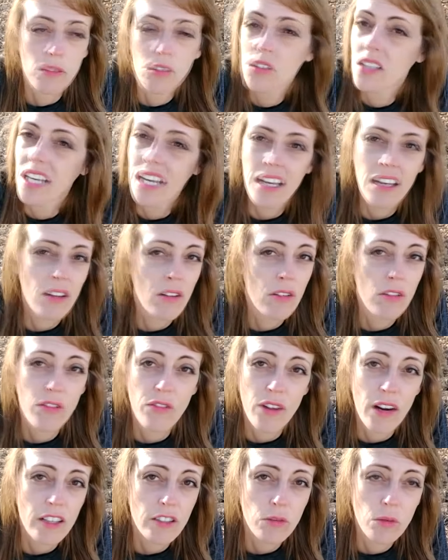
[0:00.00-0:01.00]
You can't use
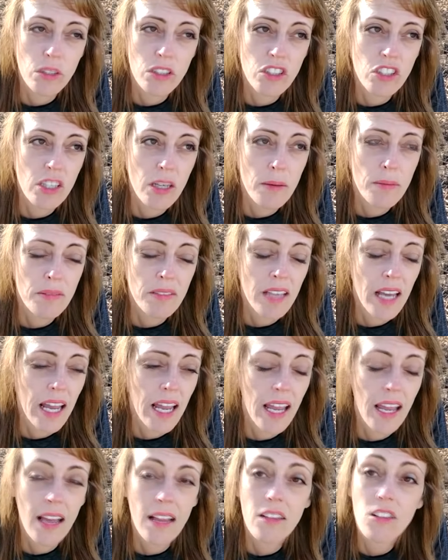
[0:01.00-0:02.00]
fresh wood chips
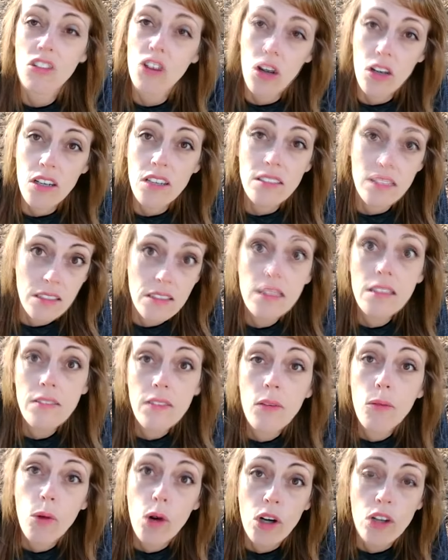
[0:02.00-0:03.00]
and sawdust is
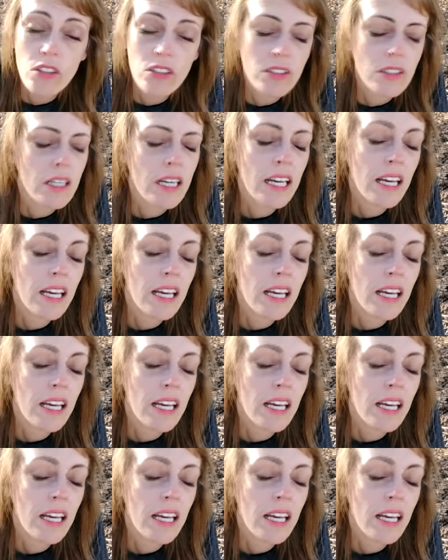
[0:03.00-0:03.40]
even worse.